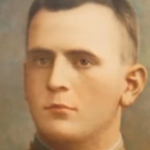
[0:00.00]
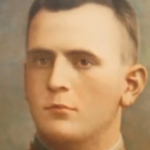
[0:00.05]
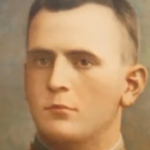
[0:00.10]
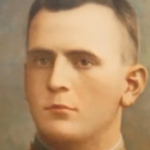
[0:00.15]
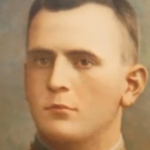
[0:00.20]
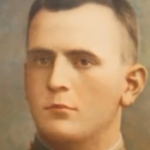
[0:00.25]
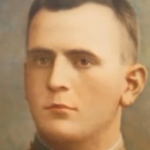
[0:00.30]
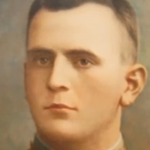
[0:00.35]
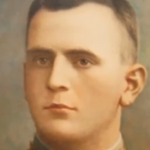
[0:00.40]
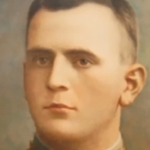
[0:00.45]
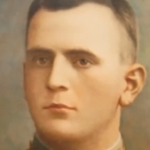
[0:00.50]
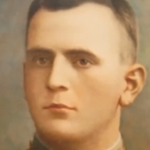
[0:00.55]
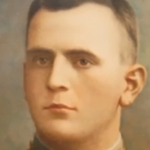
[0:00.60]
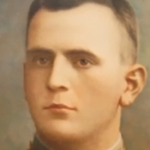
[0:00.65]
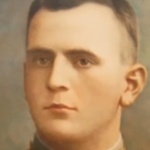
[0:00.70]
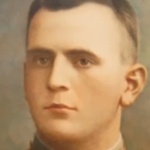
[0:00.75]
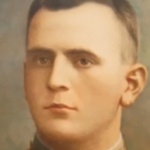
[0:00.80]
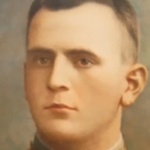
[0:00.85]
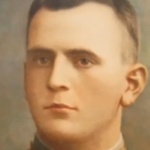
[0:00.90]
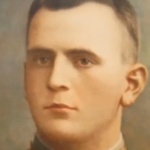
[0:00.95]
One day he's
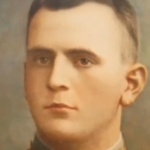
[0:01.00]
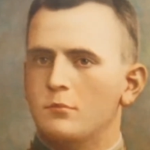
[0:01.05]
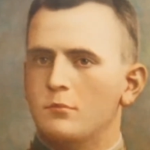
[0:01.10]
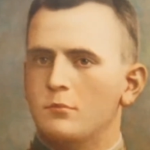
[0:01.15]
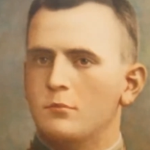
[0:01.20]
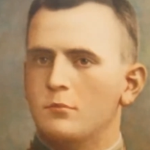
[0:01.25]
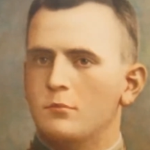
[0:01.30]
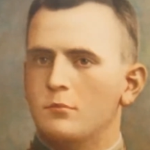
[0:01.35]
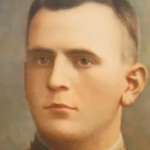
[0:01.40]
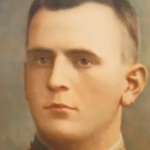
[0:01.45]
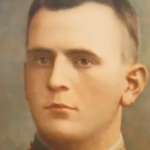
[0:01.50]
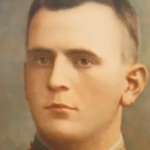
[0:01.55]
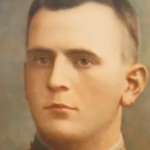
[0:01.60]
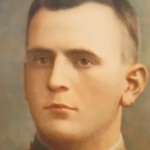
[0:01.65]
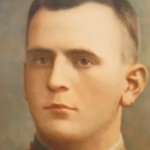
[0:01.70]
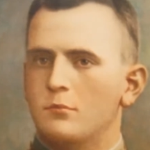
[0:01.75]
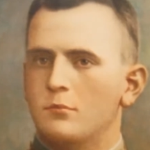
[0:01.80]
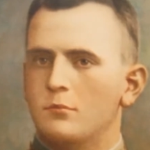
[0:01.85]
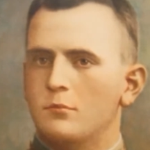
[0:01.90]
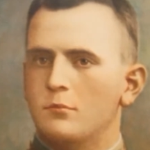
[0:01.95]
charging up a hill and
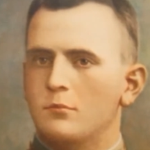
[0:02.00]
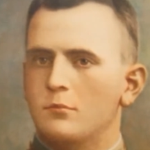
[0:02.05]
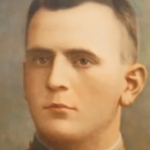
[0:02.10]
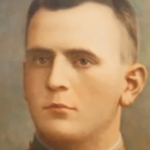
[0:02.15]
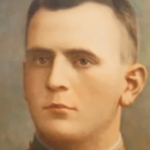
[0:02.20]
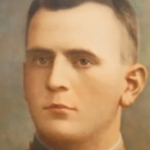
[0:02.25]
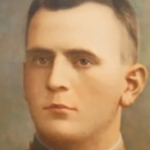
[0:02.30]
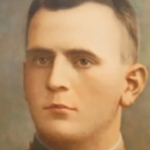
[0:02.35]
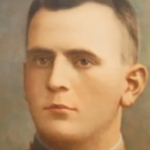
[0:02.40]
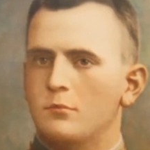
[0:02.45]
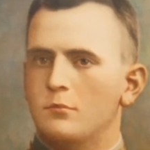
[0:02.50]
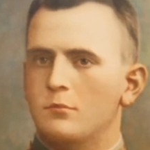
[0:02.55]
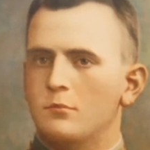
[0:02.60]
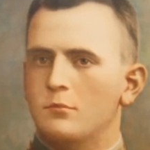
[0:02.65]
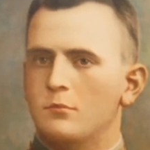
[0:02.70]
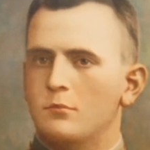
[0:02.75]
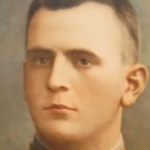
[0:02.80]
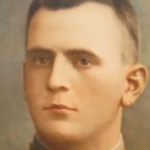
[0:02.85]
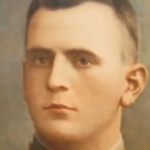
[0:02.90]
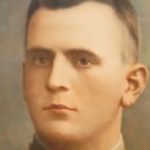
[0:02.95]
takes out a German machine
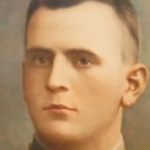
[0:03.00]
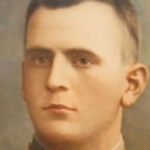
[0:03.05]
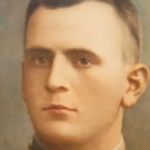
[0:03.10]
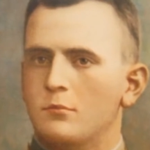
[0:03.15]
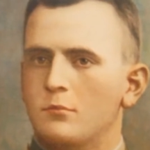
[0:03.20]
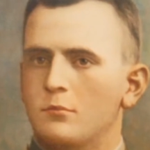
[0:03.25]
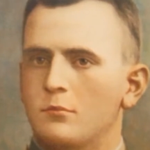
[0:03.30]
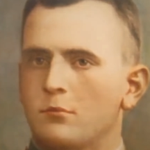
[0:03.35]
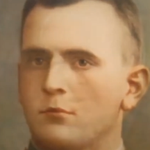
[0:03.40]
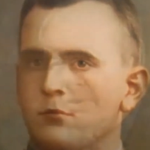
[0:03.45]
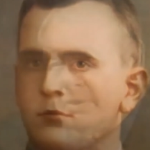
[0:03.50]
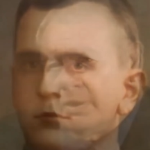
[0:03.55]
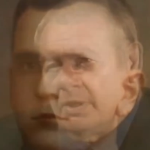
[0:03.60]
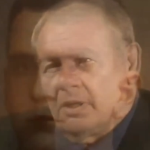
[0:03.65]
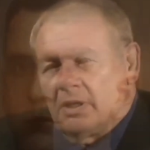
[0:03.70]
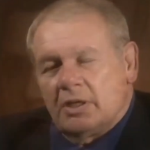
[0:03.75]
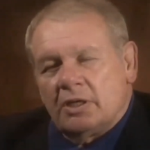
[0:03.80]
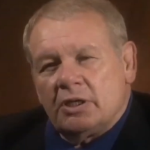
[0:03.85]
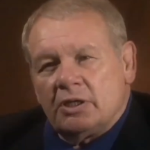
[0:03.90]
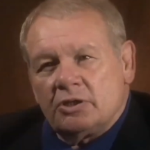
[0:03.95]
gun nest.
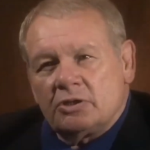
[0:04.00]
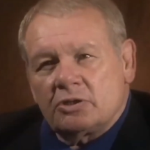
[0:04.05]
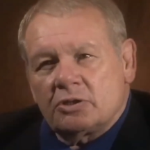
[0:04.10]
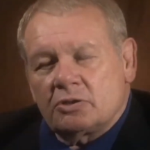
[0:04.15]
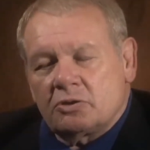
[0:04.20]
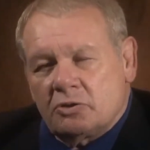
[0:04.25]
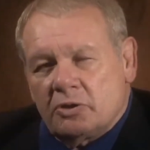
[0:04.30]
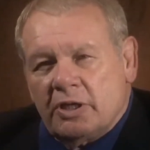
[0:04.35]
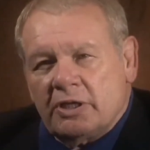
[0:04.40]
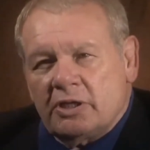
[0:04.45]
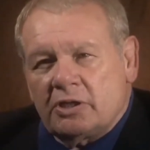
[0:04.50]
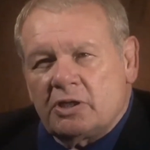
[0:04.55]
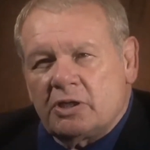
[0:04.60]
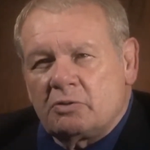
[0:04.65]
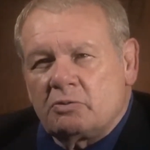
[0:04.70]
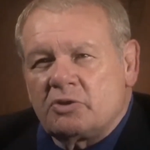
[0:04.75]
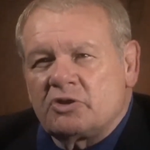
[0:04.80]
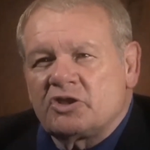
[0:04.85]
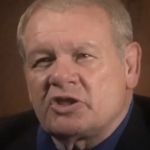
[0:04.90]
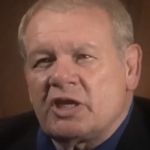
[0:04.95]
He's credited
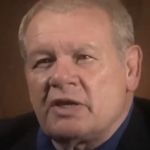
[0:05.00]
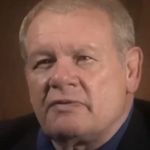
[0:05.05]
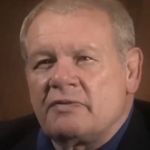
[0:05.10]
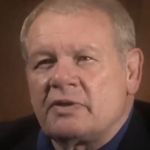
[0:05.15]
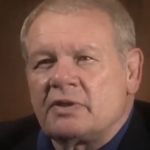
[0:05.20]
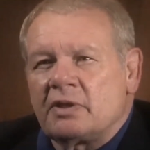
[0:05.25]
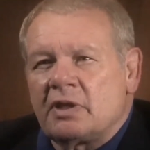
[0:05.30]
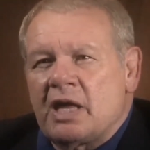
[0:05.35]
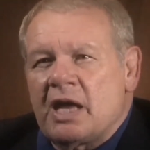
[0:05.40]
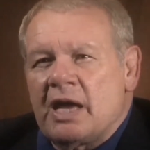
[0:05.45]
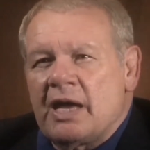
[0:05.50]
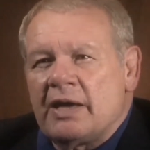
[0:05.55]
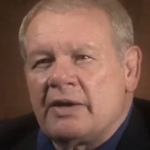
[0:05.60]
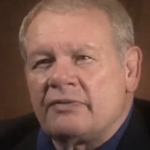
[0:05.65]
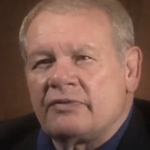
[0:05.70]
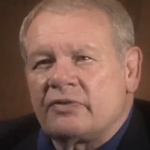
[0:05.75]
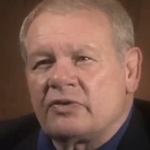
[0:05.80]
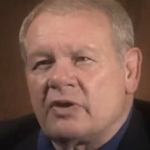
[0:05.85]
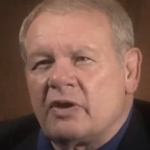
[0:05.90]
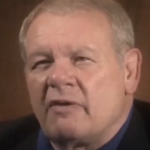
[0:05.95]
with saving the
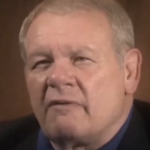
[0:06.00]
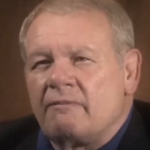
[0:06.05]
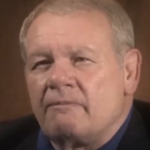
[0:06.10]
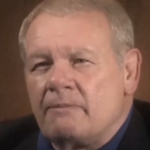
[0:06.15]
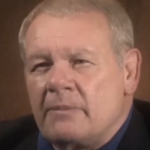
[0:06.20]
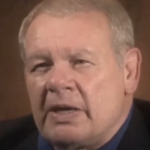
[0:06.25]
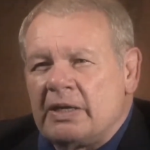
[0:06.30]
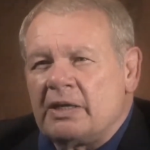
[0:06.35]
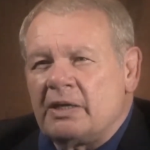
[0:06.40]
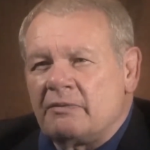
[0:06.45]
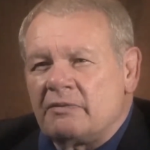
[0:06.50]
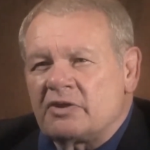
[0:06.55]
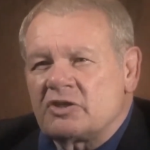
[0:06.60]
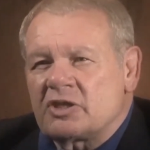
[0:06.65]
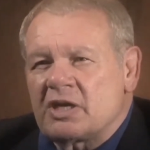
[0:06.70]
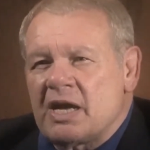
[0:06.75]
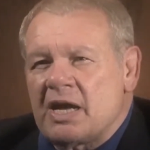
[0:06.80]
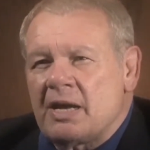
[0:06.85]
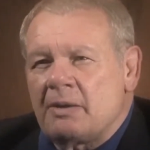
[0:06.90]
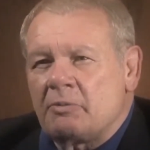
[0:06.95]
lives of many of his
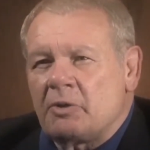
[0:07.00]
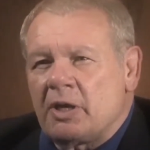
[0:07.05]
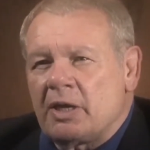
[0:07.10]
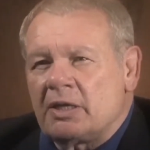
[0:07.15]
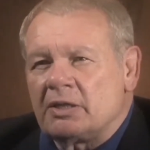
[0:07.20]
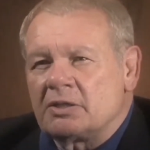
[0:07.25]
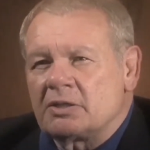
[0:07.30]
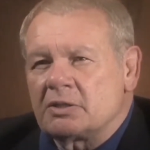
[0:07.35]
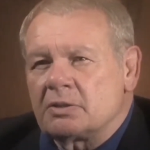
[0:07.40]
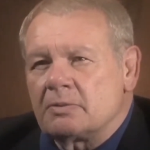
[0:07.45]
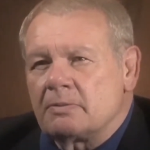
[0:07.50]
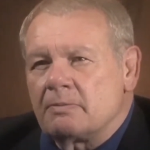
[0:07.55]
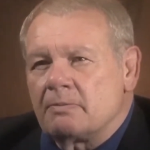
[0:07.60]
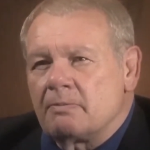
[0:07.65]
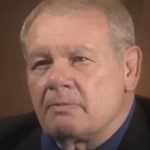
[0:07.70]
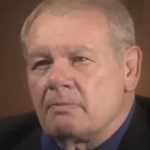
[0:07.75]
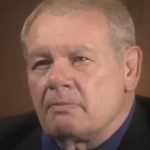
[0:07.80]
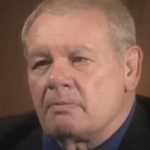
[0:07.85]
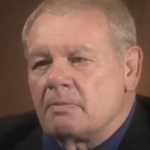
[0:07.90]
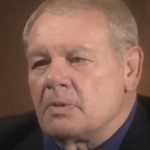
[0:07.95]
comrades.
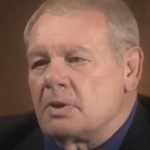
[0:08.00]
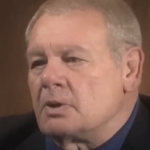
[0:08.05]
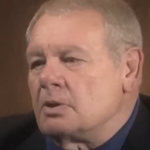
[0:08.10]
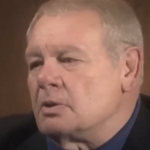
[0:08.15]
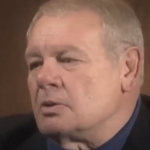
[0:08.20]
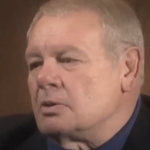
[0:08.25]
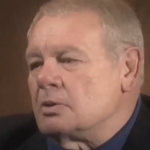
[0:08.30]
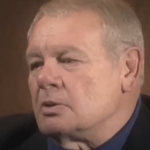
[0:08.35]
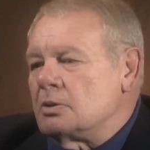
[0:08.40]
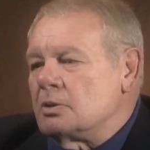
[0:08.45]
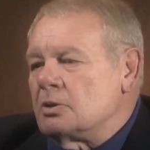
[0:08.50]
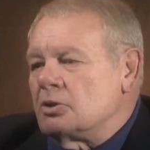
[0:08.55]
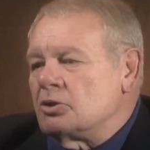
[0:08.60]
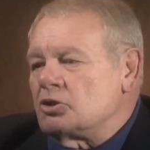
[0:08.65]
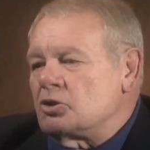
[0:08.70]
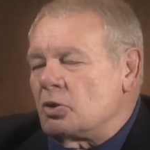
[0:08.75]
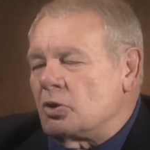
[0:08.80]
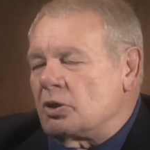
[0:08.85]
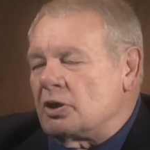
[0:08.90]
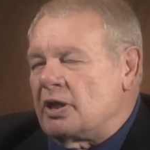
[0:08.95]

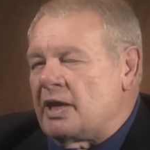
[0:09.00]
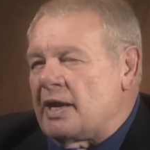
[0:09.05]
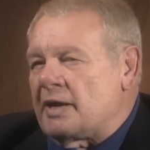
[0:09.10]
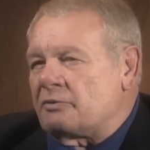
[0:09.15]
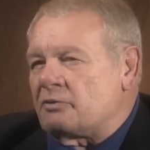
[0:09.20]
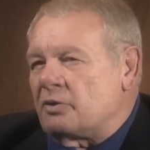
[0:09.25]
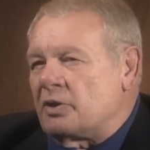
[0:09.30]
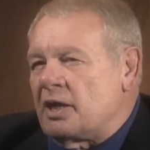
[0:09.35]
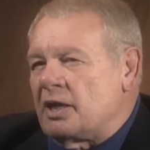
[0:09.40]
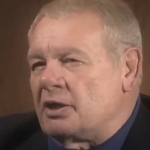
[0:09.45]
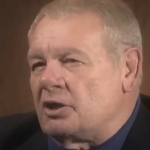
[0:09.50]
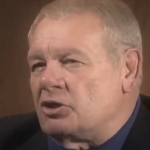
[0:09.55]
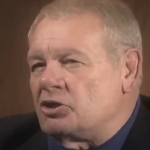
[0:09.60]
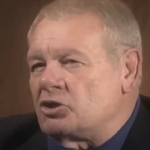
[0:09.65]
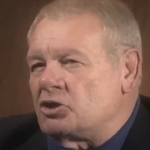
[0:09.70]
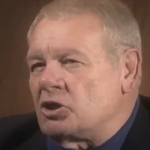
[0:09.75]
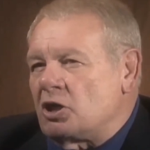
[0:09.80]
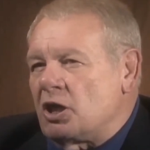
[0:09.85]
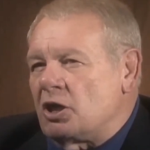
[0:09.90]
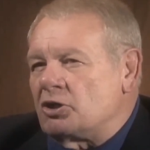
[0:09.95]
Shortly after that, he's
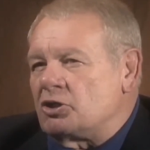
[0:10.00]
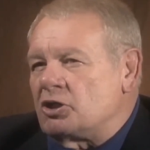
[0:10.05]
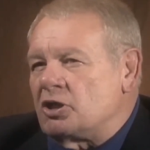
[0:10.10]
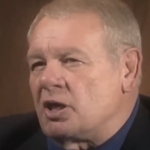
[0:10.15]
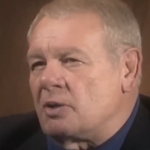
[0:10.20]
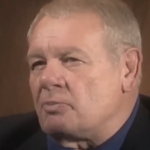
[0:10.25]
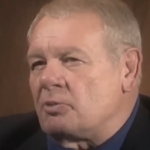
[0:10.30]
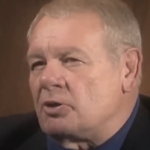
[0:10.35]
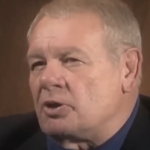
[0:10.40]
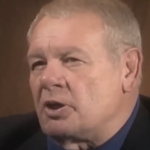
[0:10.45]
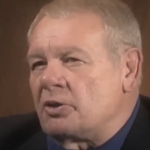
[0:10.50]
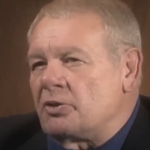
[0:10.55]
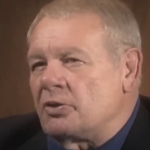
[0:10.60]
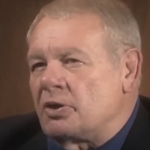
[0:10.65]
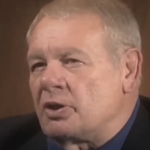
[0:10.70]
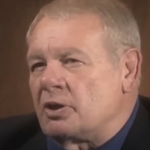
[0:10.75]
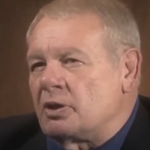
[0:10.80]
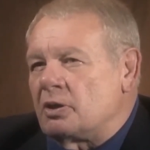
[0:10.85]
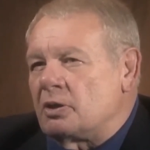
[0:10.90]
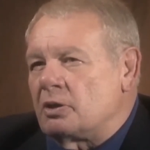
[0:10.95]
charging up another
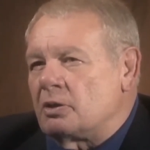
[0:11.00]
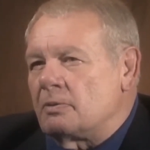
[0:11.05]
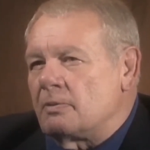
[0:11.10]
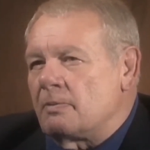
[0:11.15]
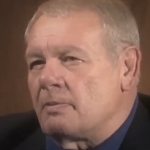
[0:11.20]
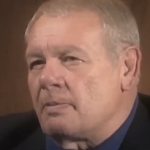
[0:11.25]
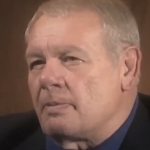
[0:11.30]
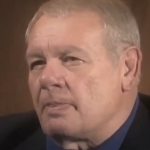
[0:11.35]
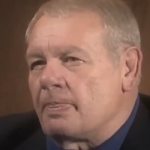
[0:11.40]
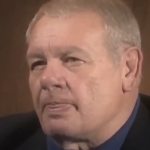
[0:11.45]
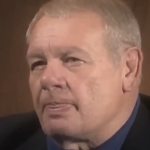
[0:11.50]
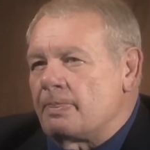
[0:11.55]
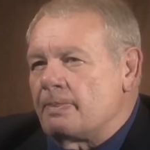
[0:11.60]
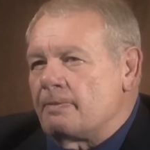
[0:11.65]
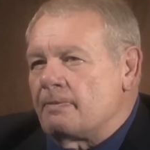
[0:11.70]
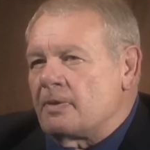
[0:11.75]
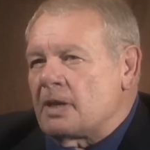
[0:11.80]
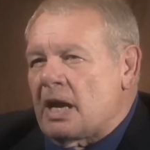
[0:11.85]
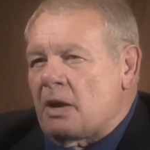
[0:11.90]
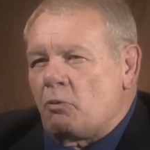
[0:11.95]
hill,
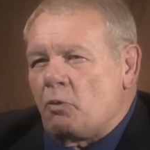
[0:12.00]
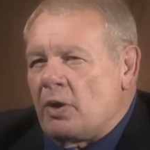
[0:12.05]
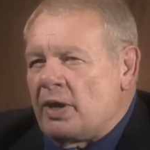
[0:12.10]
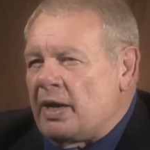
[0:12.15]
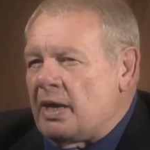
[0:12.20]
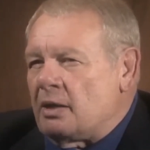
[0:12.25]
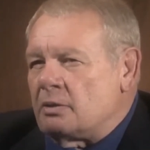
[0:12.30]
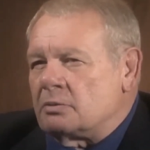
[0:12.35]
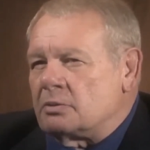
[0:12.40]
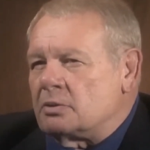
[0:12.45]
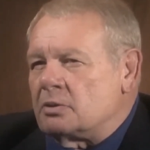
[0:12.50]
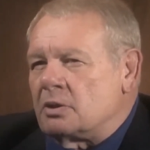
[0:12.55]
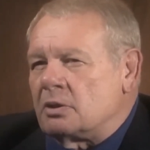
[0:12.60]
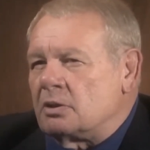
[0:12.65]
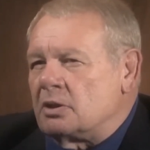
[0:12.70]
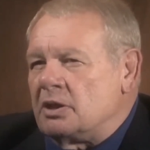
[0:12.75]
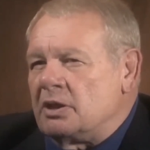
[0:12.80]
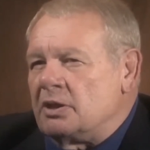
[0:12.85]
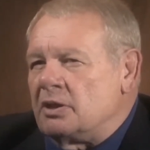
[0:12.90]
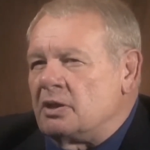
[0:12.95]
way out in the
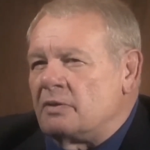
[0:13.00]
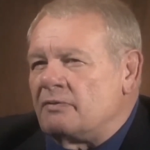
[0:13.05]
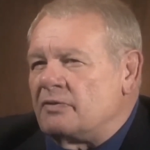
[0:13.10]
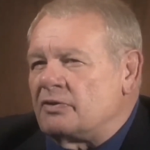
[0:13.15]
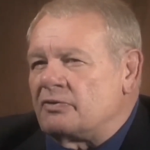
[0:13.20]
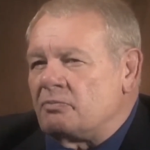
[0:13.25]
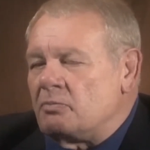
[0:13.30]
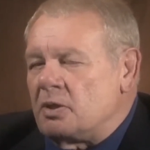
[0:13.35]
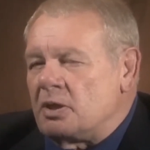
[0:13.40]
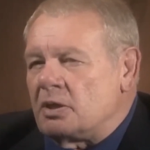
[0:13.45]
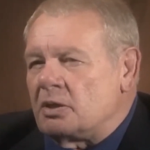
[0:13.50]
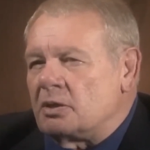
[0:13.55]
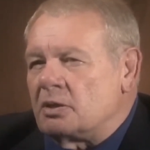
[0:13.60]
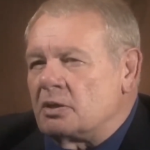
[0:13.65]
lead of his men,